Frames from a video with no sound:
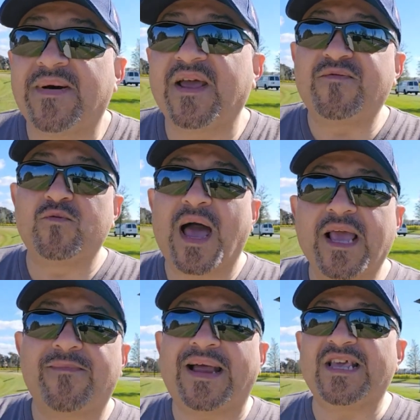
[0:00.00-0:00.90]
But if you
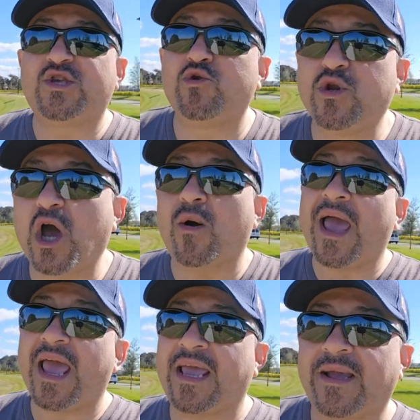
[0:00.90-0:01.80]
like them, at least you know,
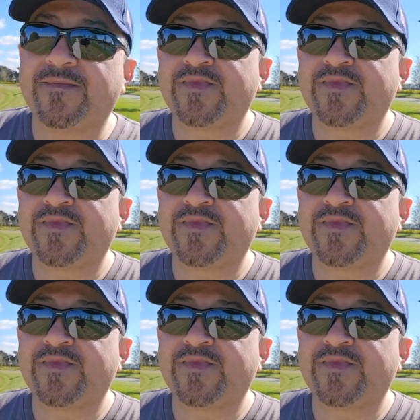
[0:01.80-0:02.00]
hey,